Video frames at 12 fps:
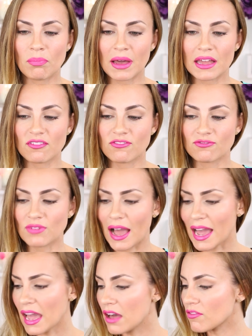But
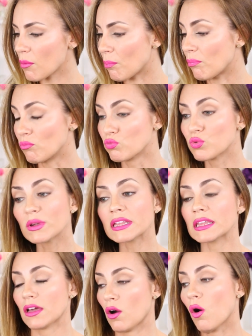I have
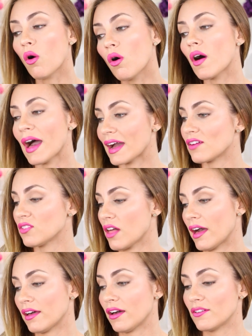a whole heck of a
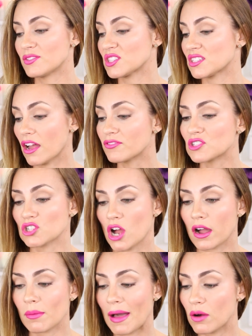lot of stuff to
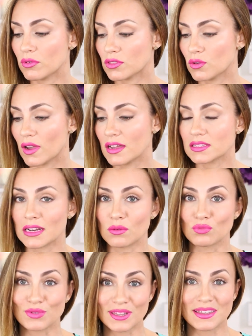talk about with you guys, and
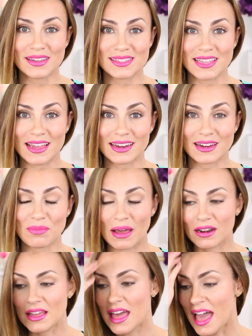I'm really excited
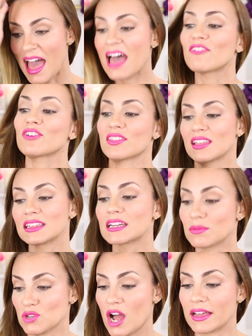about everything
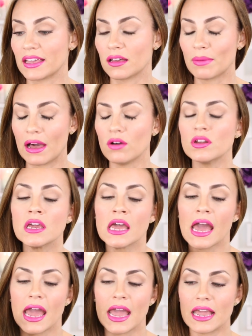that I'm talking about.
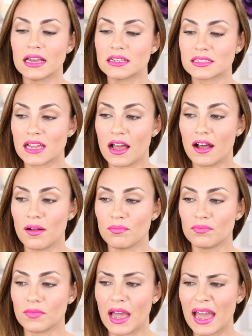And
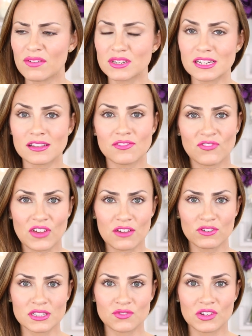I haven't done a
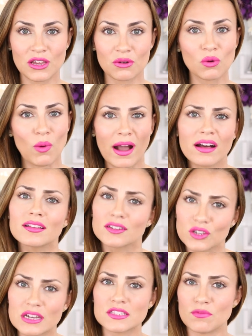favorites video in a while,
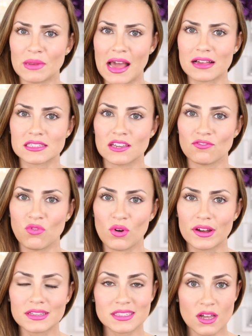and you guys have been asking
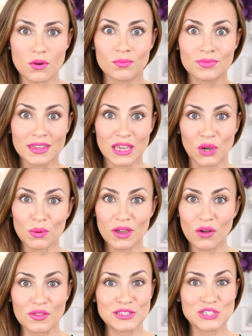for it, so here we
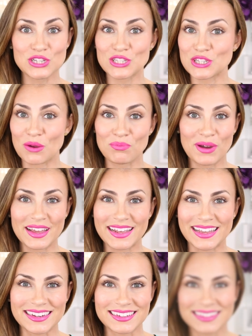go. Let's just jump right
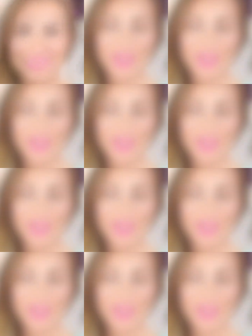in.